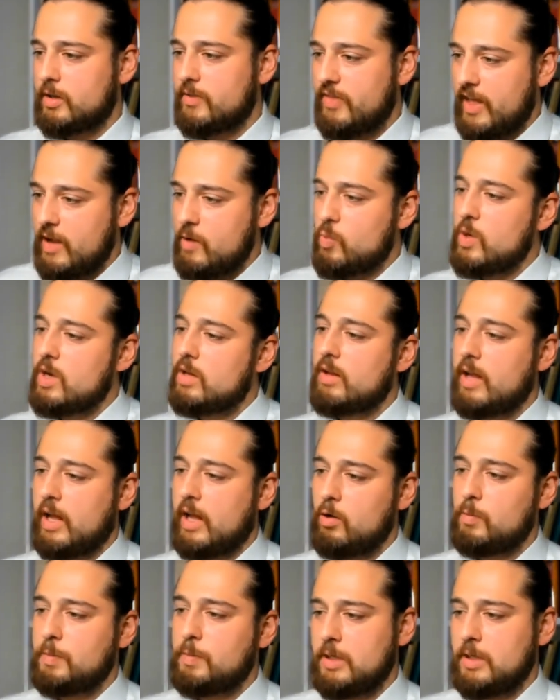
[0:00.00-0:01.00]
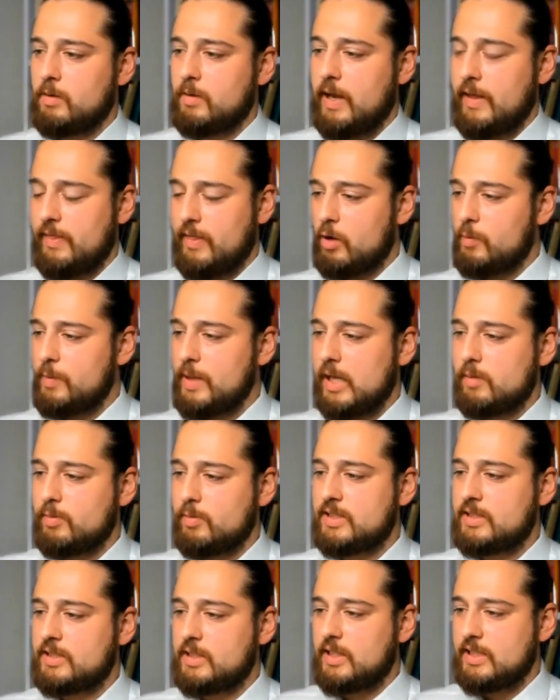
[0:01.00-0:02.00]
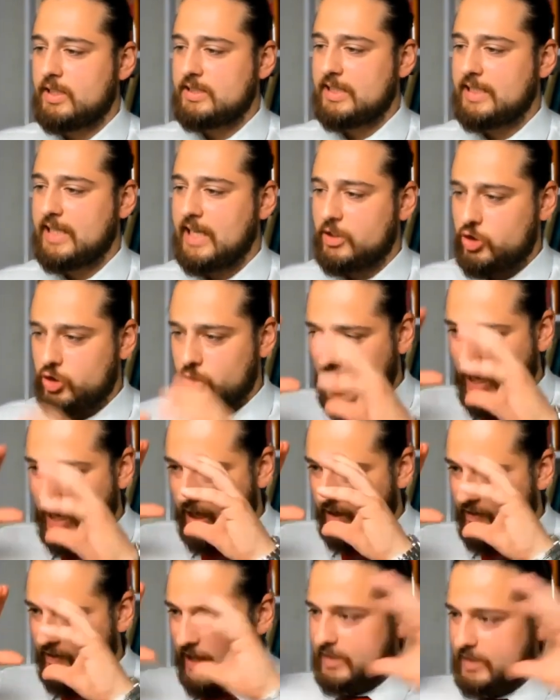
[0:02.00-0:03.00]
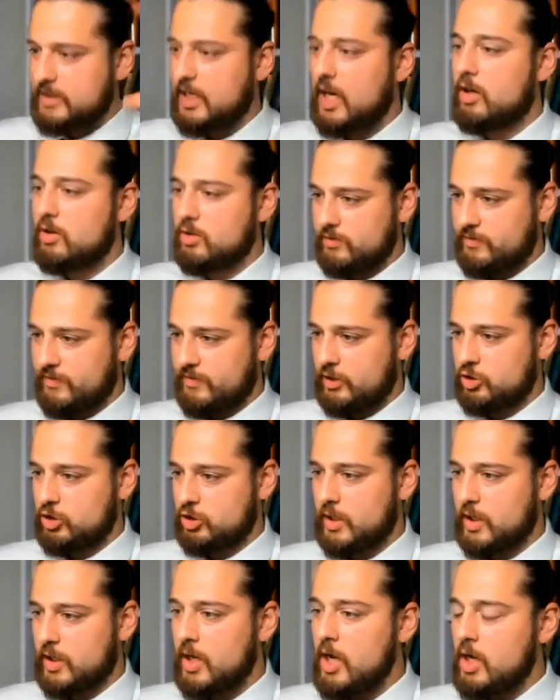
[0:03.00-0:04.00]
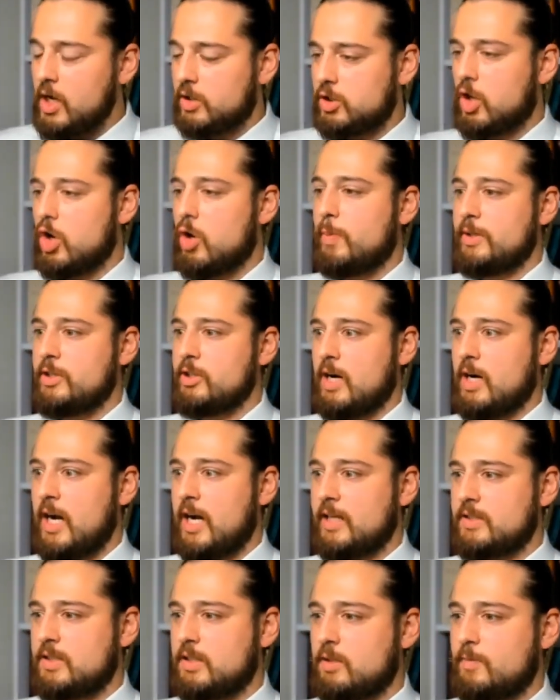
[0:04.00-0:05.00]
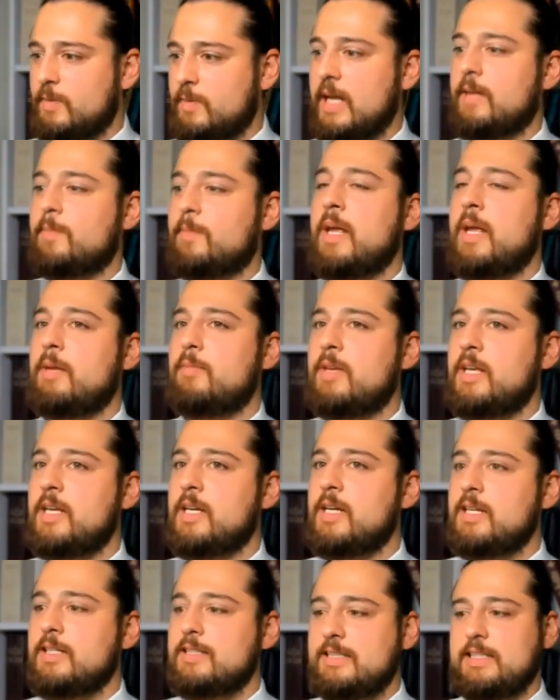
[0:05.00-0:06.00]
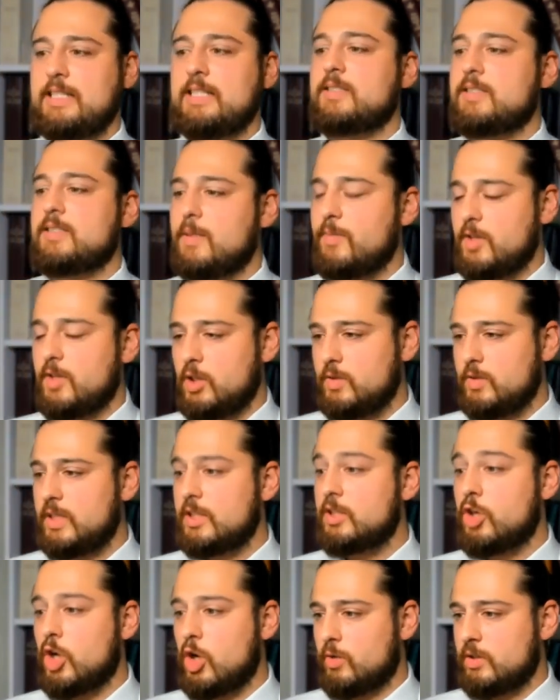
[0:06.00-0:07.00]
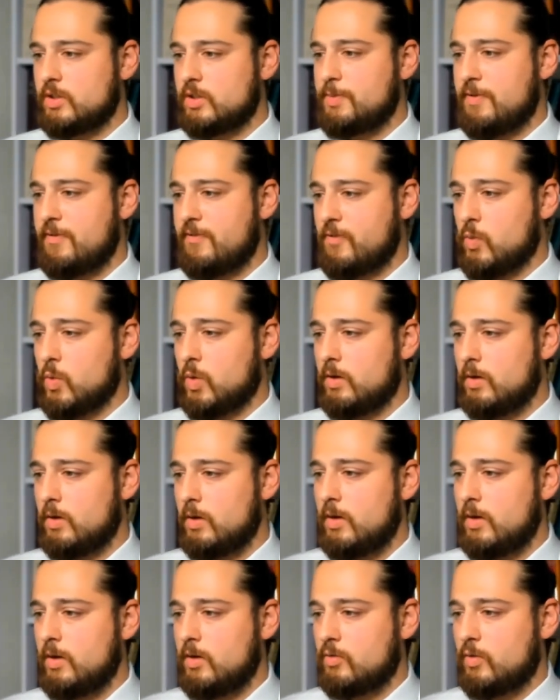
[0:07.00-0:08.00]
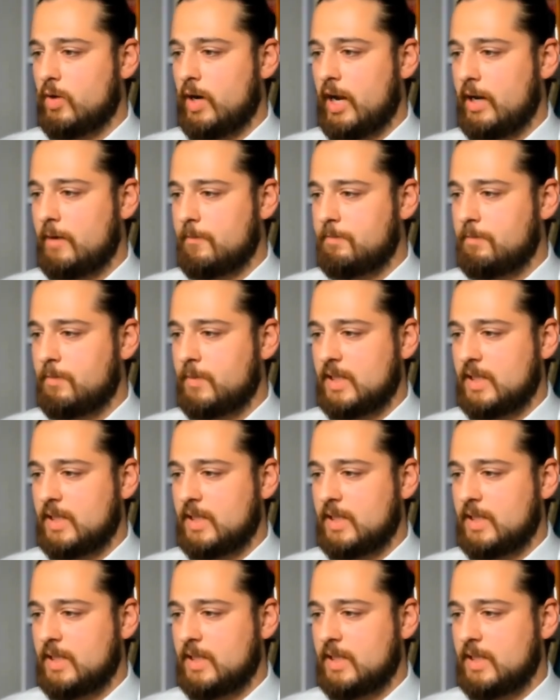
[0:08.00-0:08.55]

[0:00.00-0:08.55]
they will help you and they'll be able to get you out of that tunnel vision to open your eyes a little bit and maybe see something you didn't notice before, right?